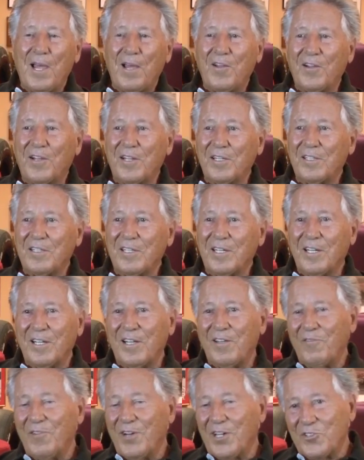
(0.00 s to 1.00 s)
You can tell
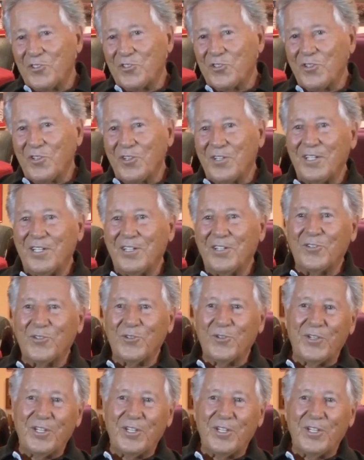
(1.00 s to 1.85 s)
he ventured into